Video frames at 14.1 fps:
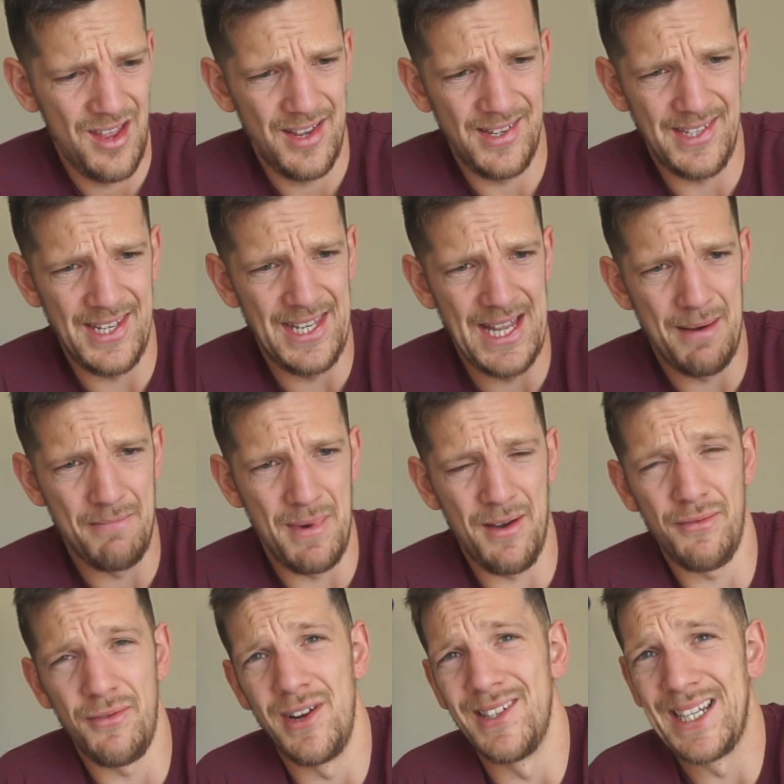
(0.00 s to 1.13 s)
Seeing that Mat
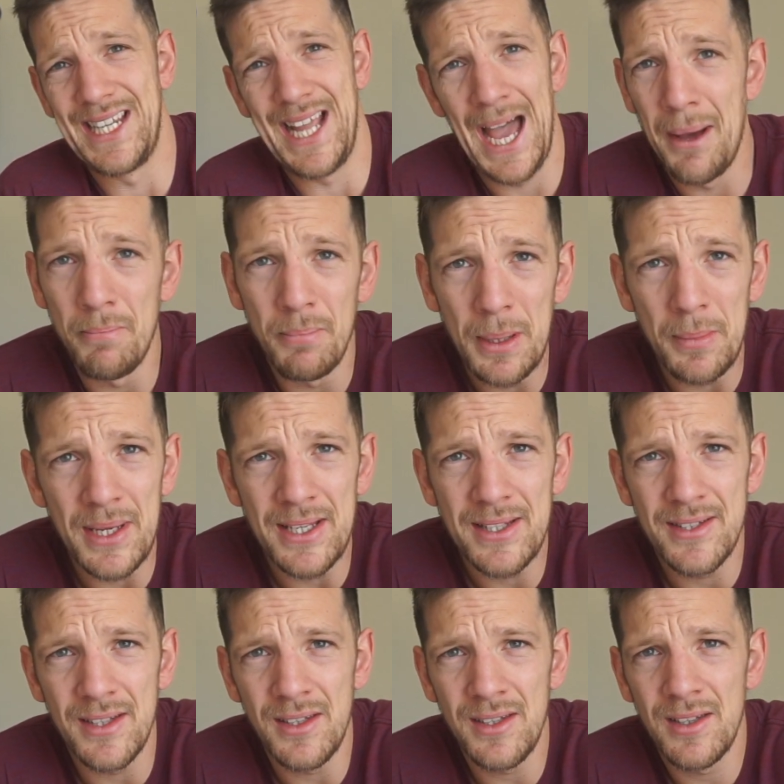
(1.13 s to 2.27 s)
Fraser can be
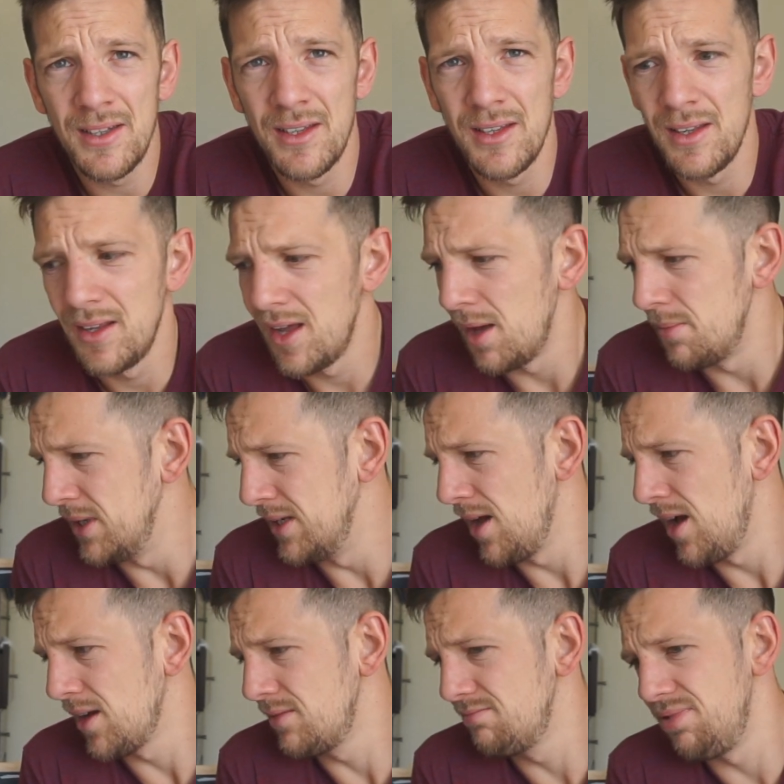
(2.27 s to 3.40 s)
beaten. I mean,
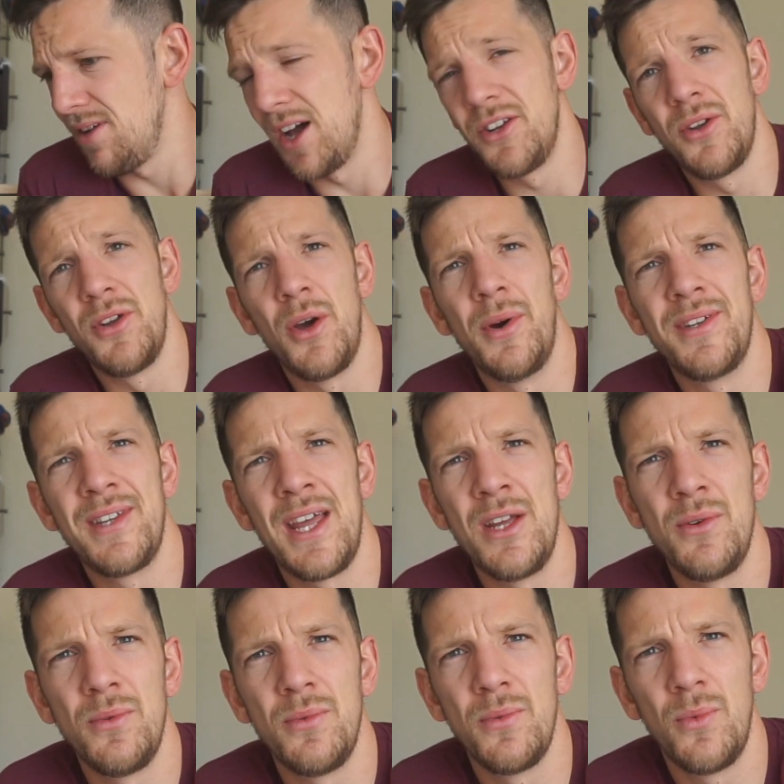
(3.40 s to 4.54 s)
I don't know a
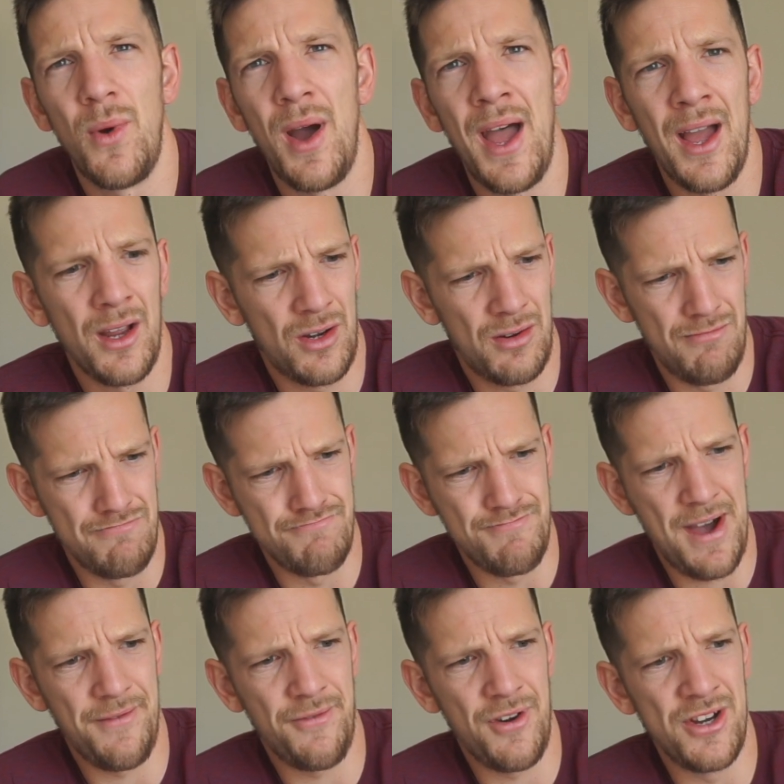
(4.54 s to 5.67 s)
day where
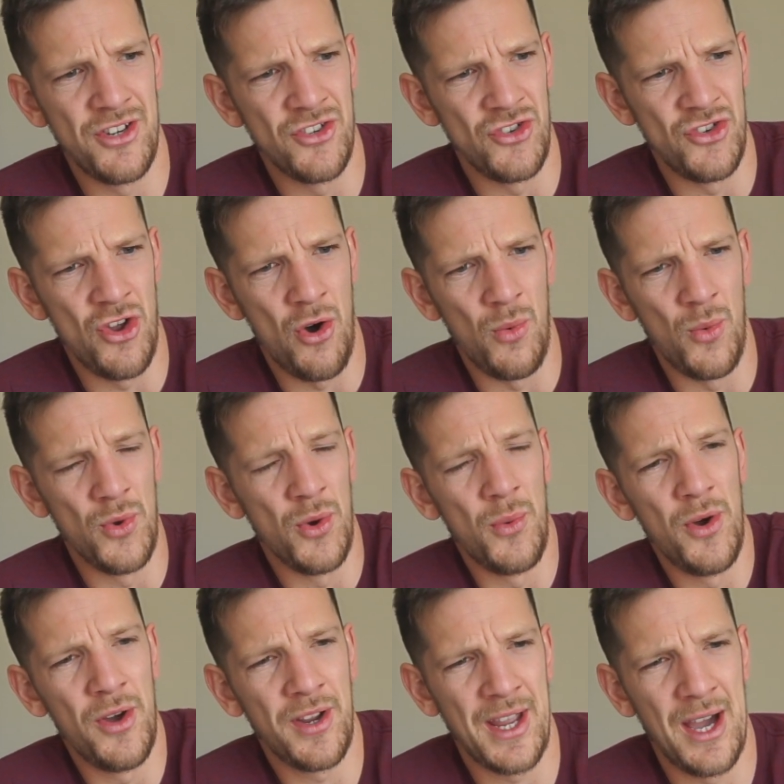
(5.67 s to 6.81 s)
Mat Fraser's not won a
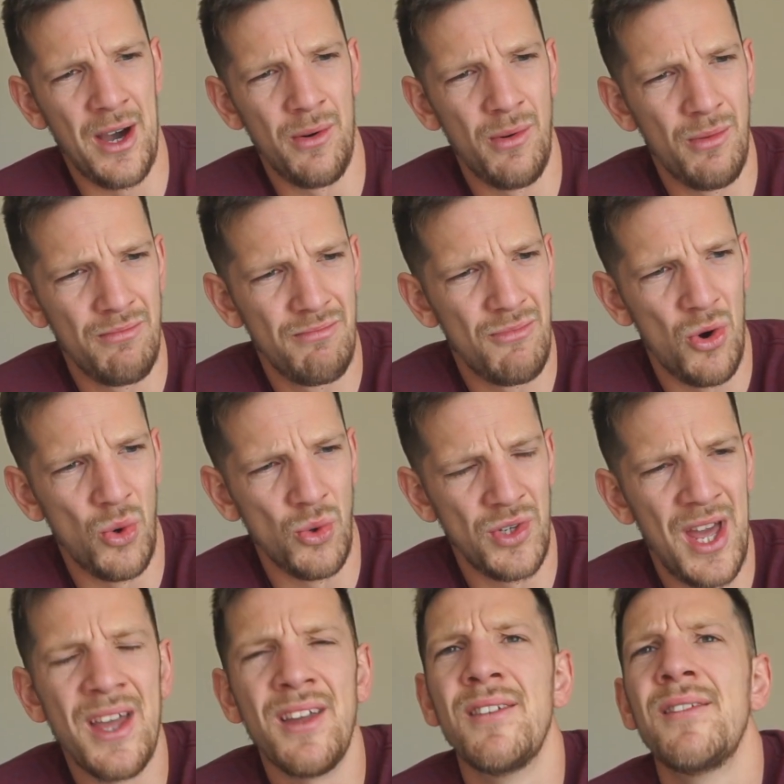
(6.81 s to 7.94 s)
workout all
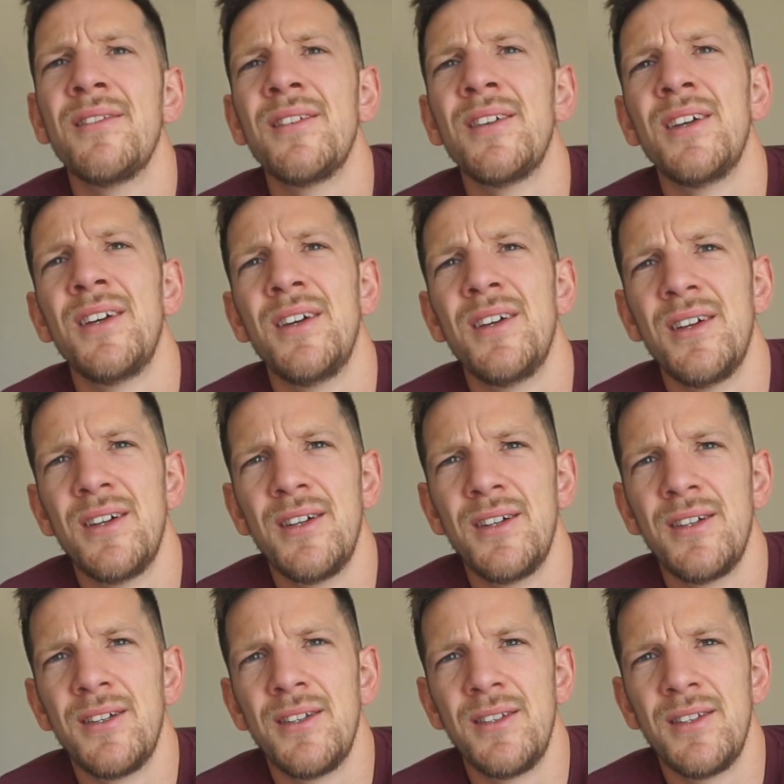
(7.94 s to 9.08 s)
day.
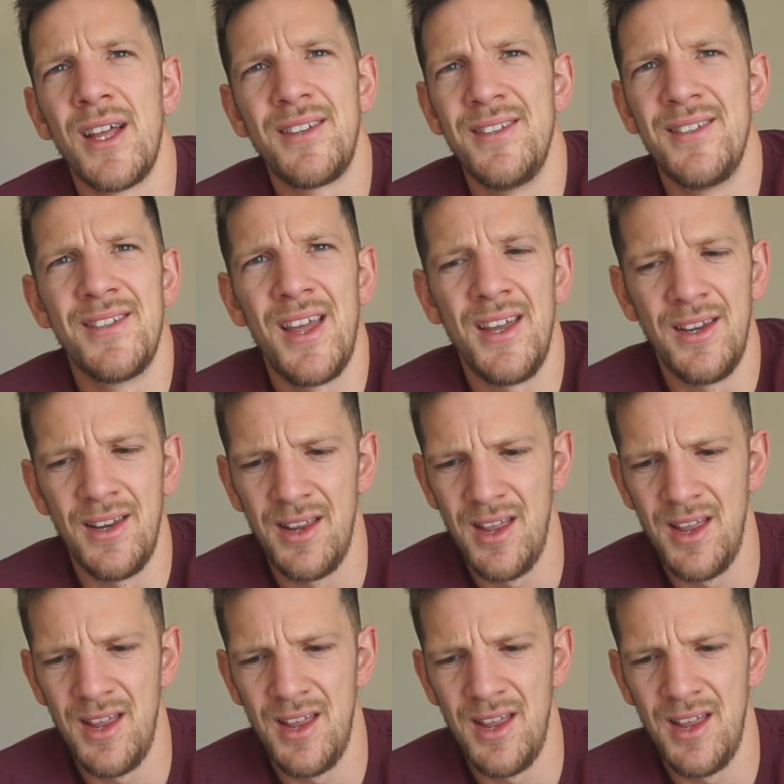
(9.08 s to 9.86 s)
That's insane.